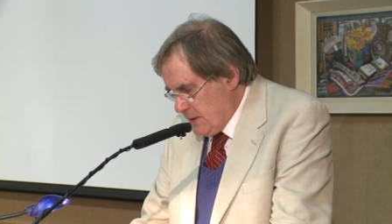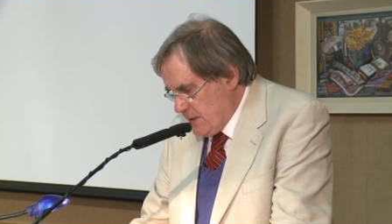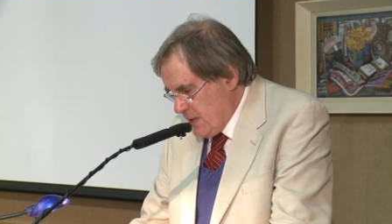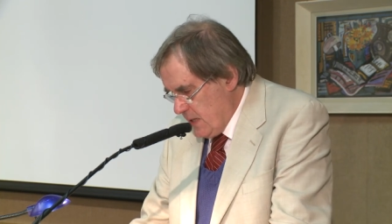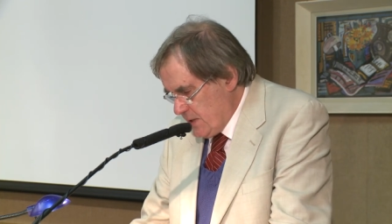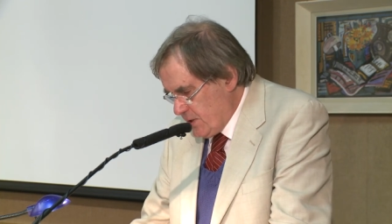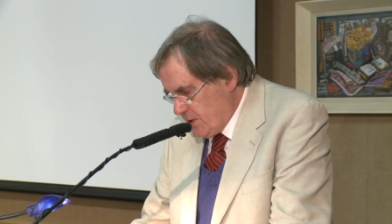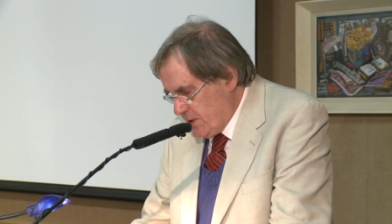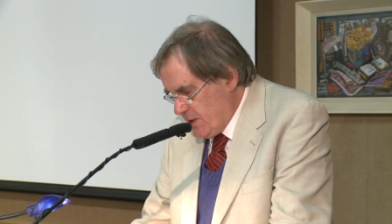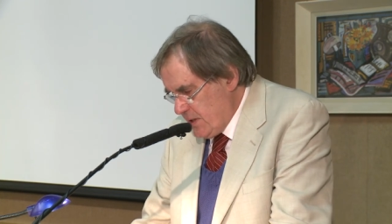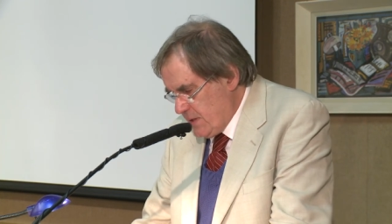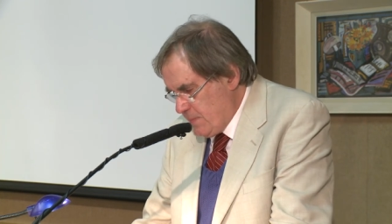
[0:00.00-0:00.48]

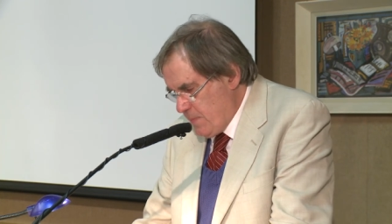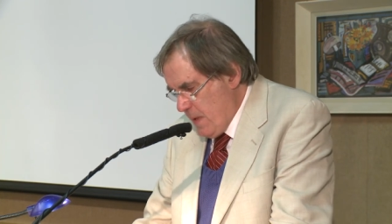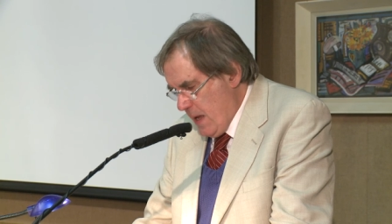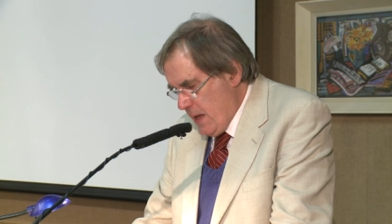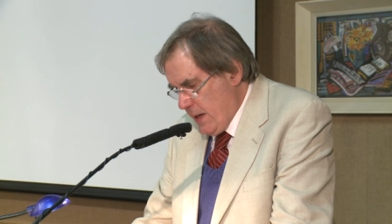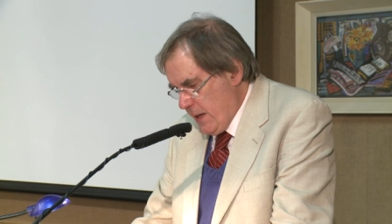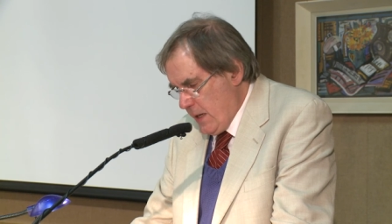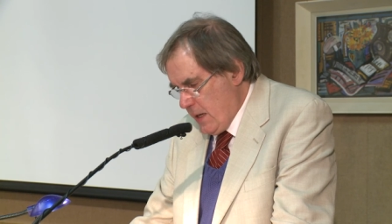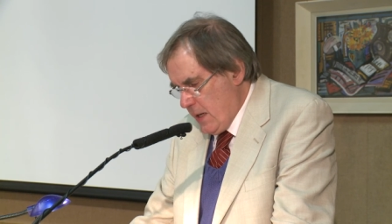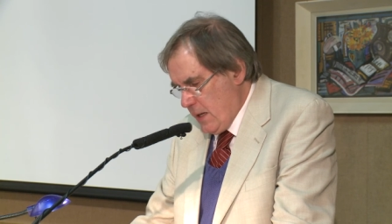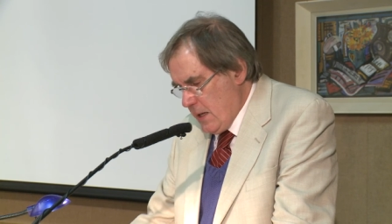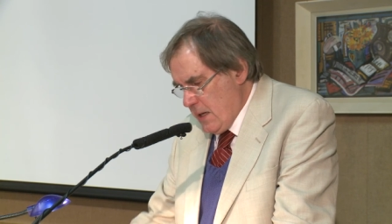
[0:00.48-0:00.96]
touched his
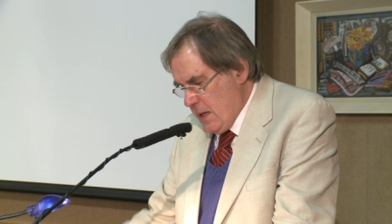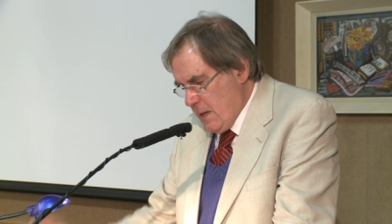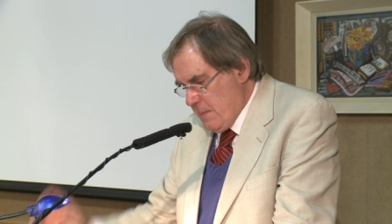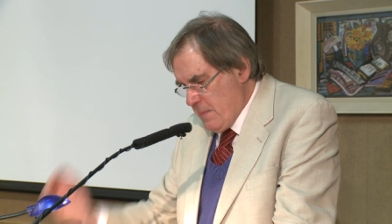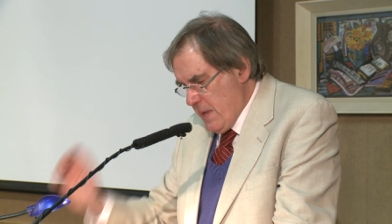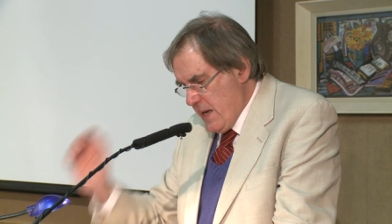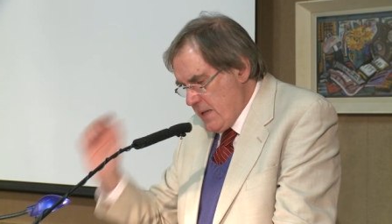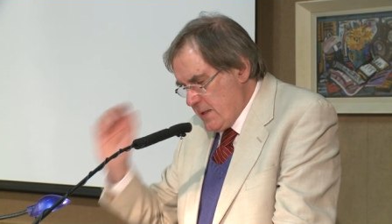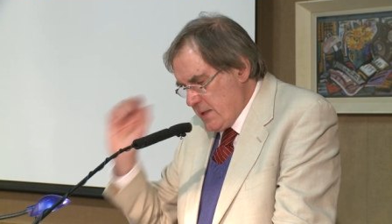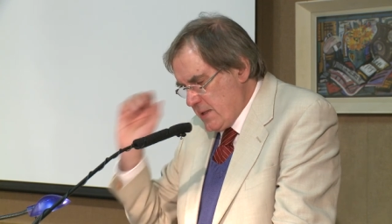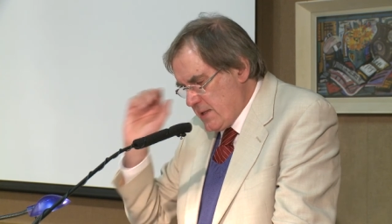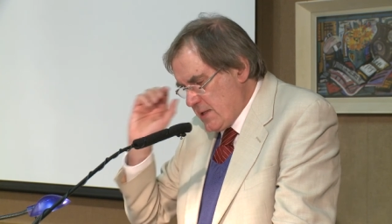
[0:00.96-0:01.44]
belly,
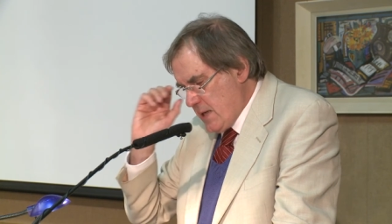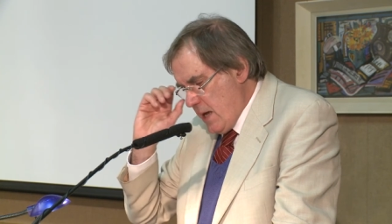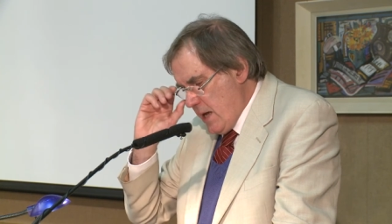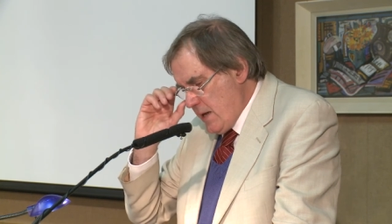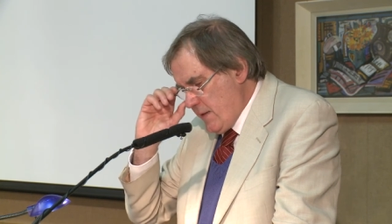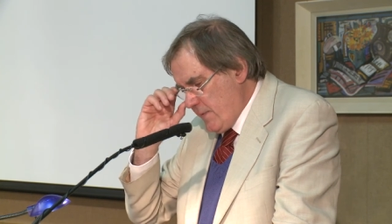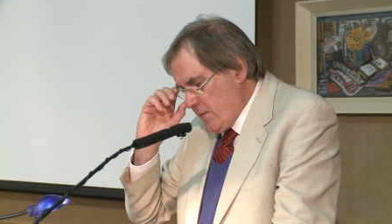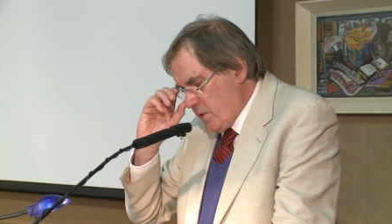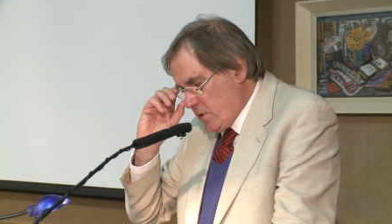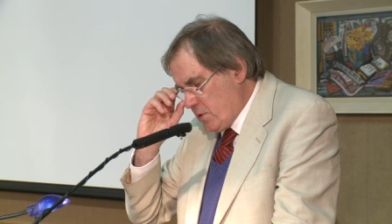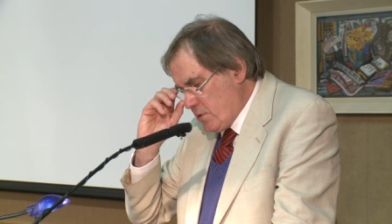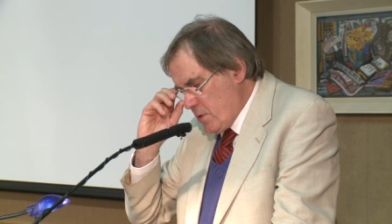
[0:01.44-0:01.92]
made the
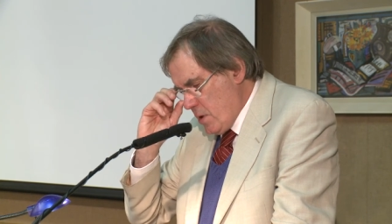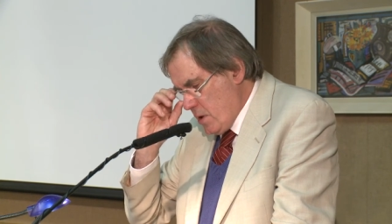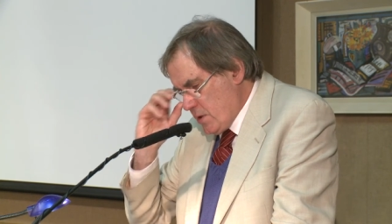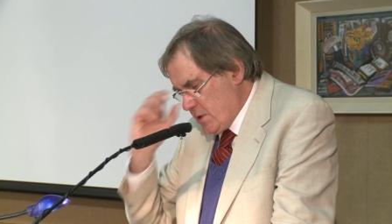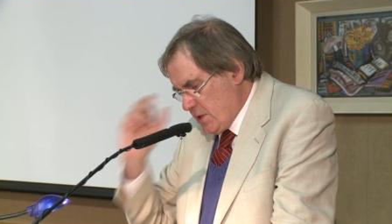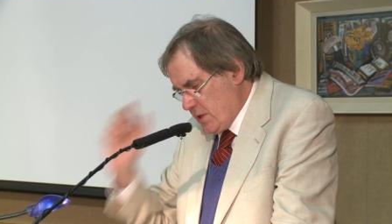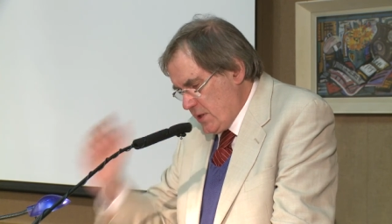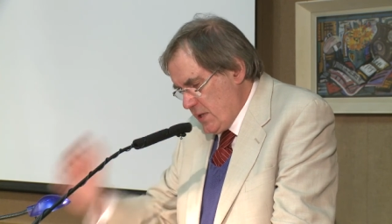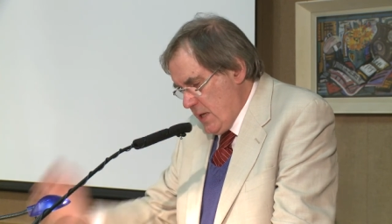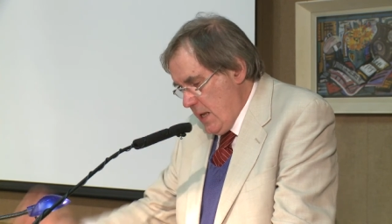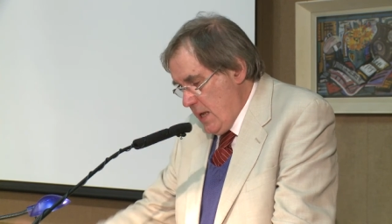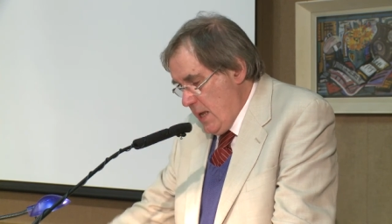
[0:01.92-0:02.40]
sign of the
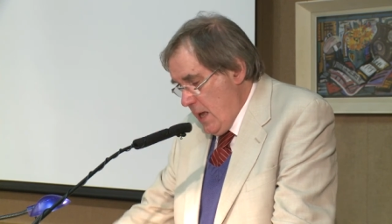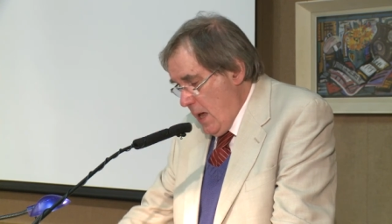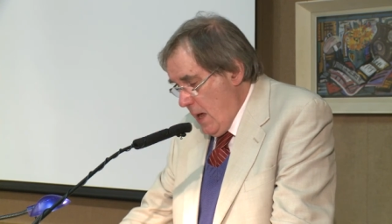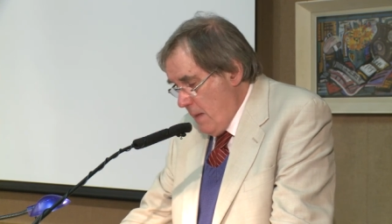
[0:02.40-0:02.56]
cross,